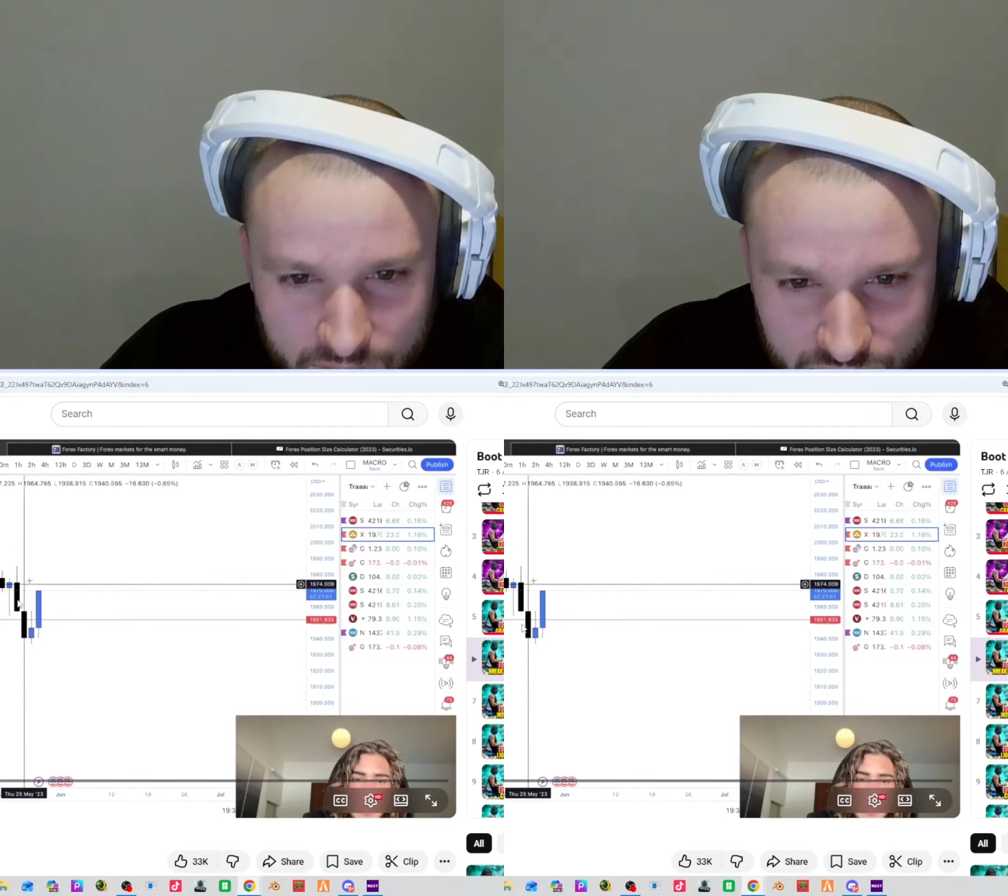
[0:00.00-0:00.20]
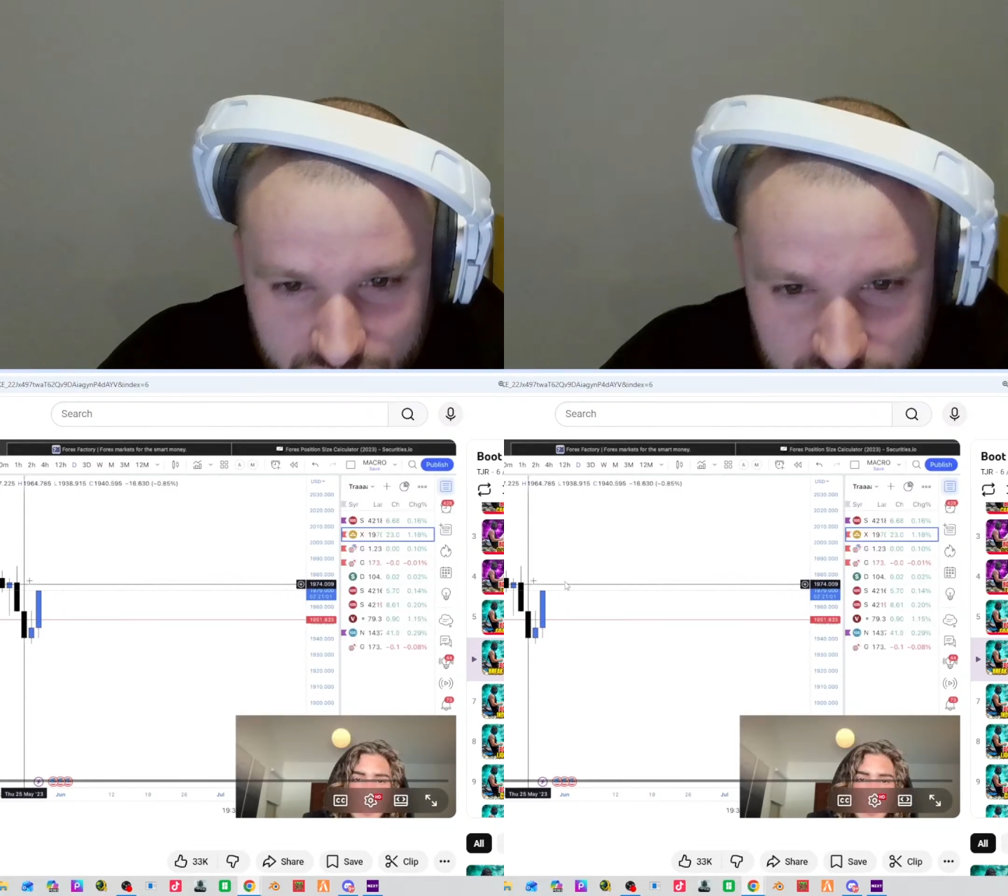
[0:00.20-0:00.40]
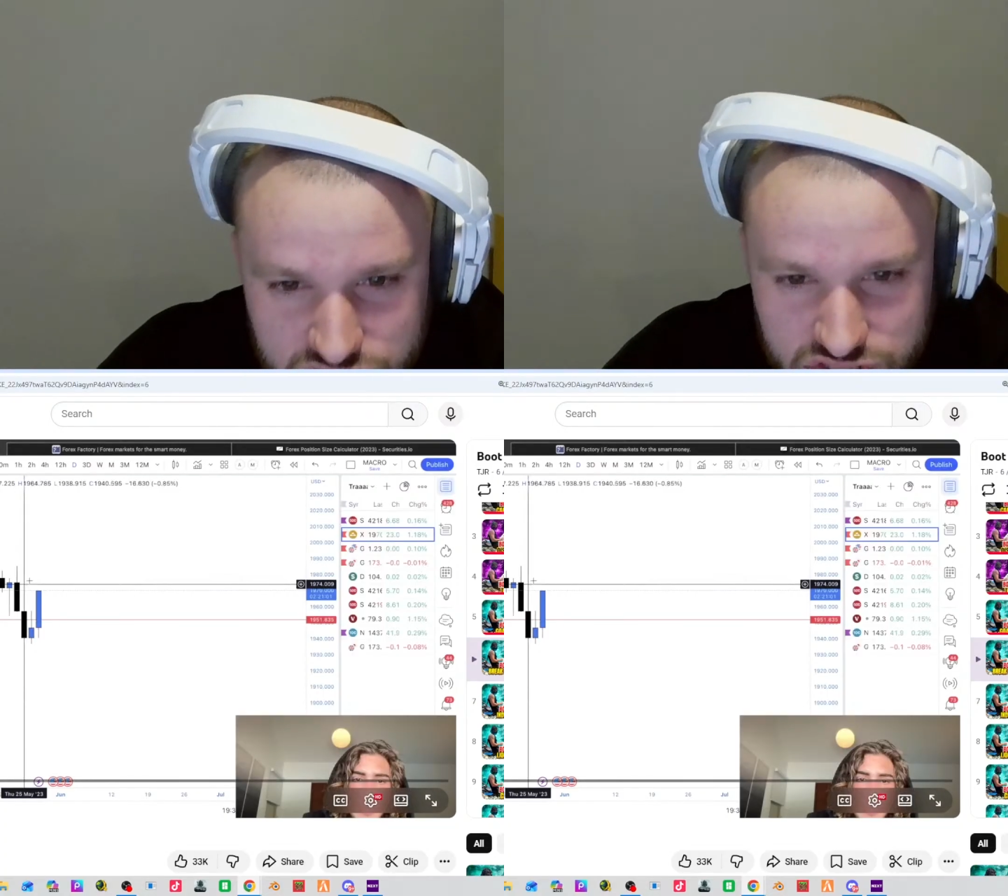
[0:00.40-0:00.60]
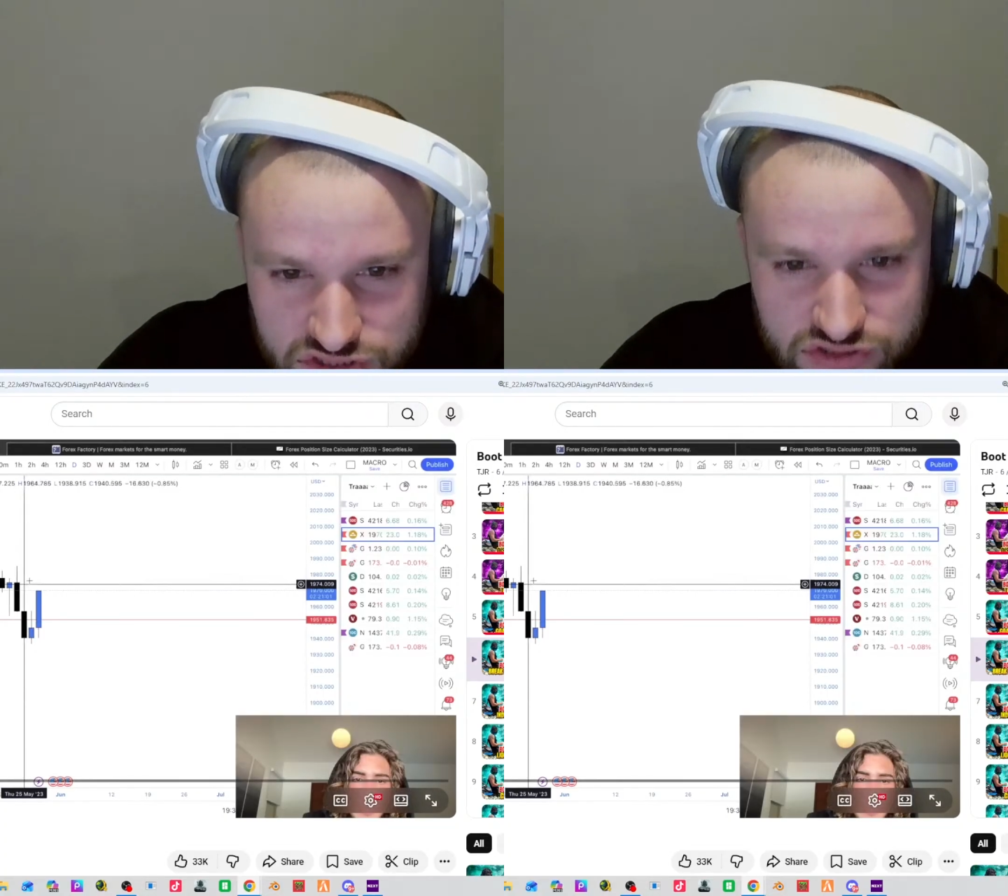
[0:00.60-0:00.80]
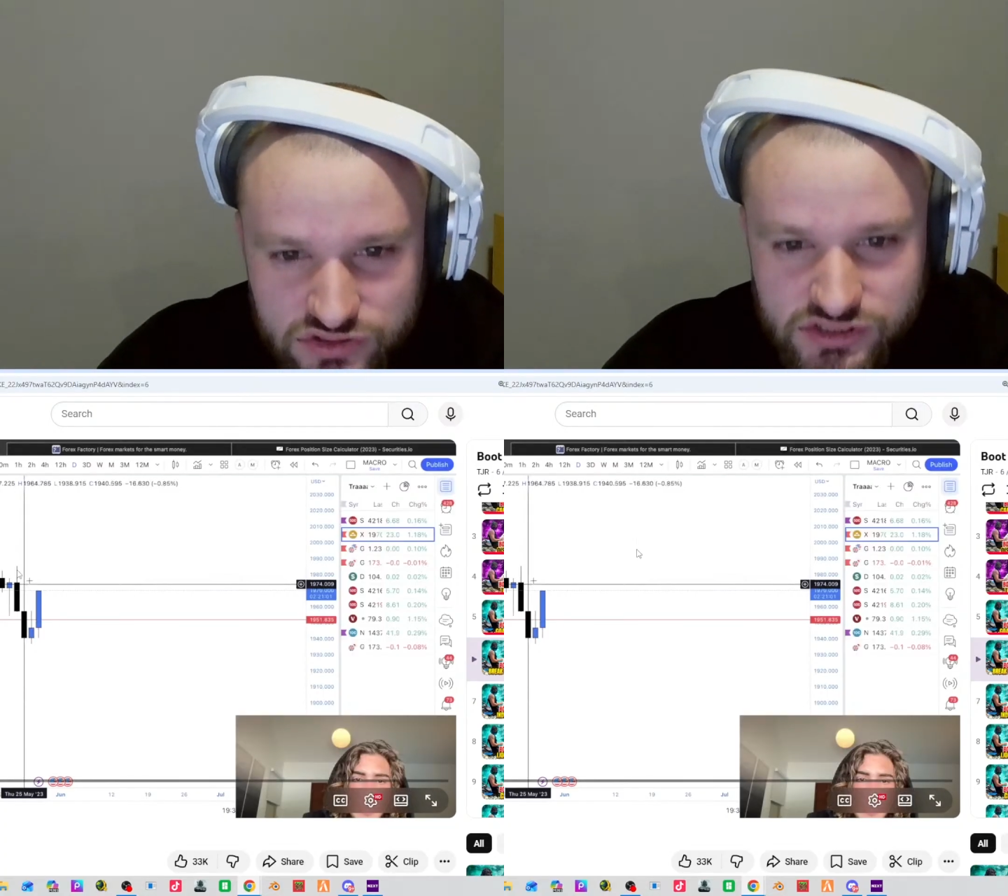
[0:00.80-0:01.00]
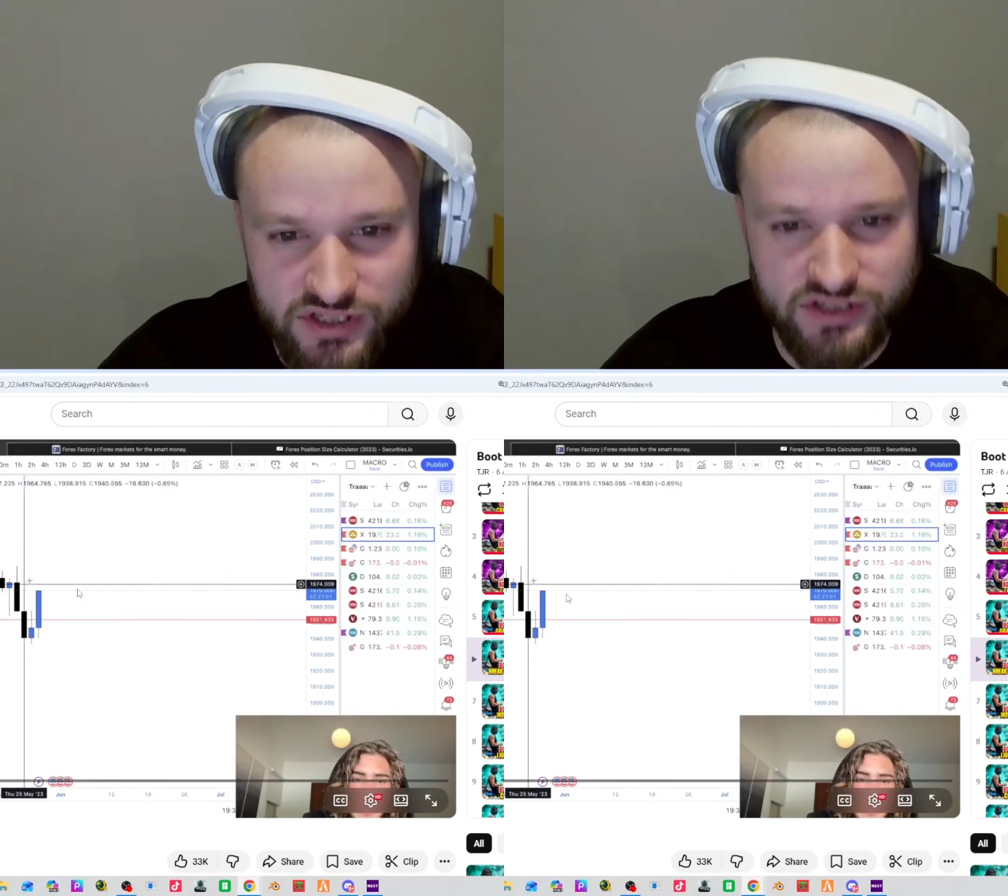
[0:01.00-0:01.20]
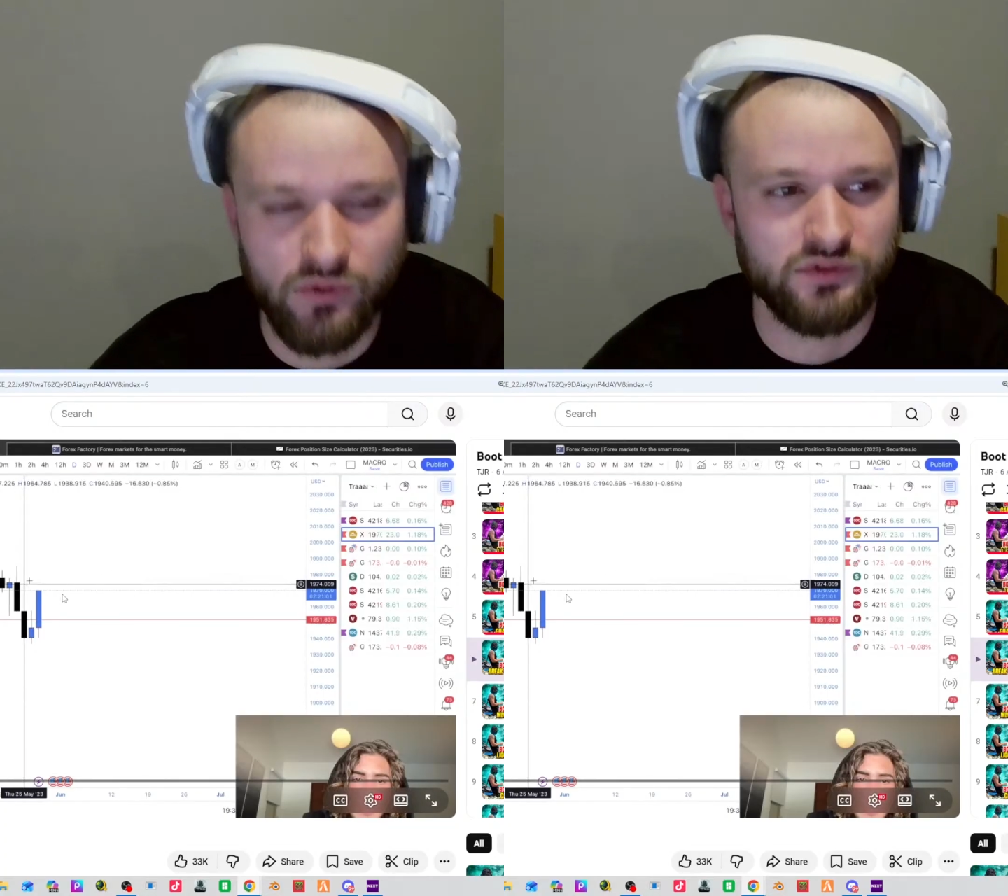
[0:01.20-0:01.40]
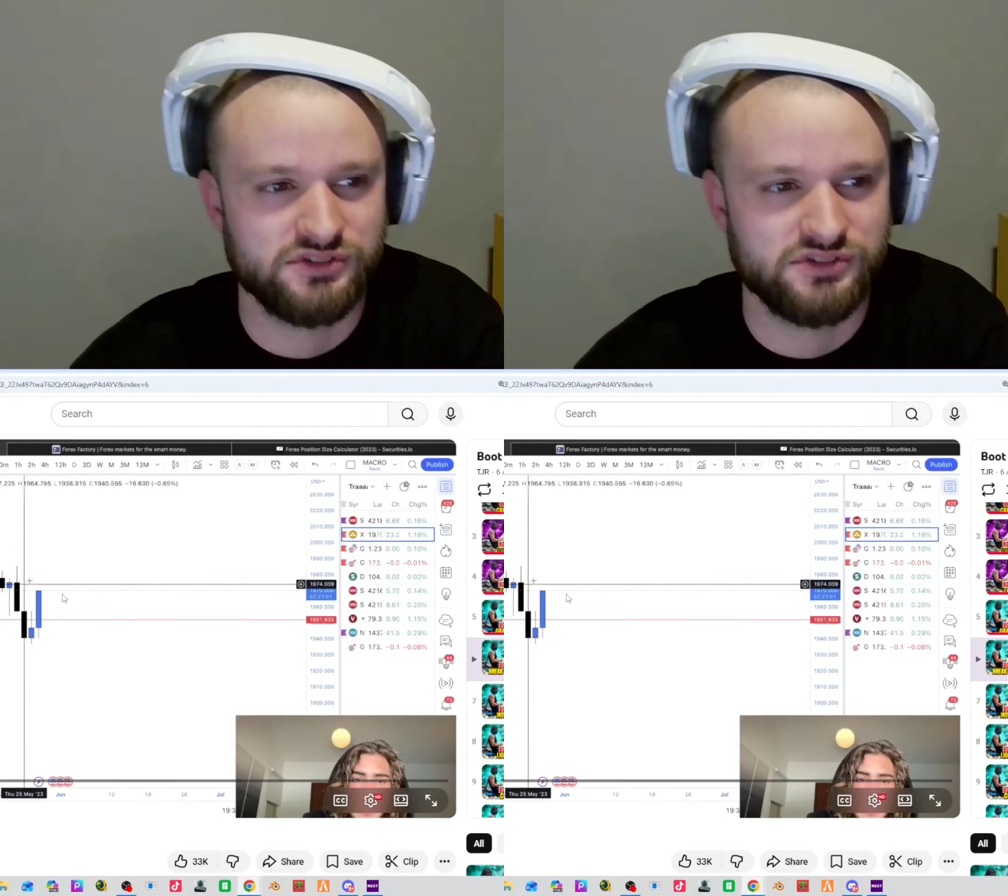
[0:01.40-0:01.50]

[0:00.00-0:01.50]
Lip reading: This should just look like going